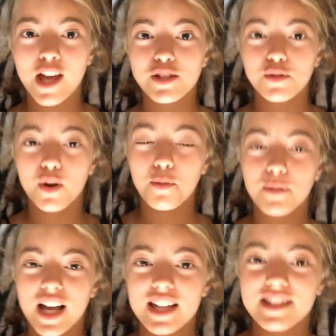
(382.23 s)
So I hope
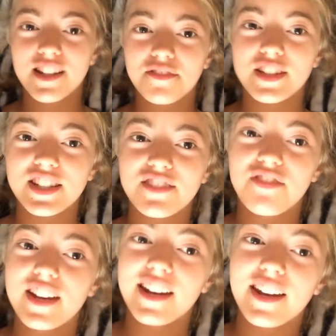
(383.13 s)
you guys love this
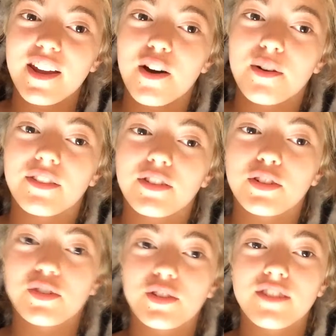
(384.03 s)
video. If
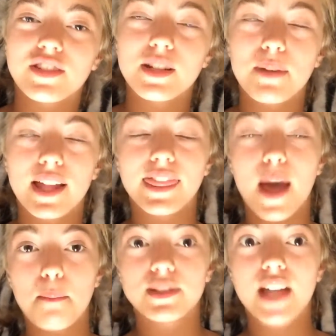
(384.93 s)
you do, give us a big
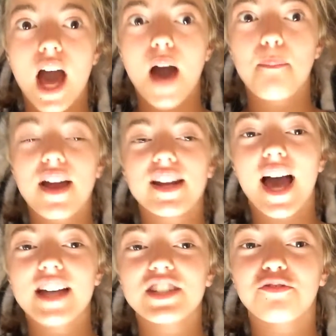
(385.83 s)
thumbs up and
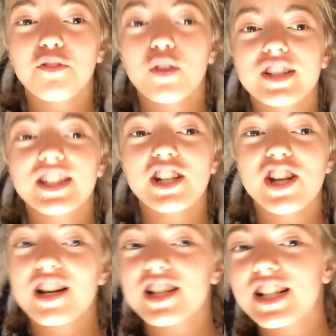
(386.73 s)
ask for
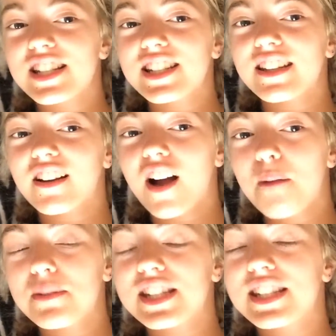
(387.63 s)
suggestions in the
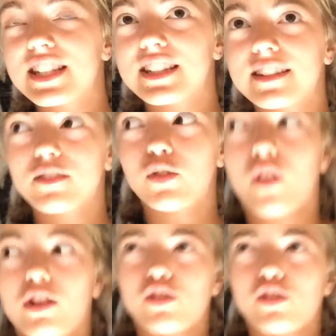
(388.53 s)
comments. You are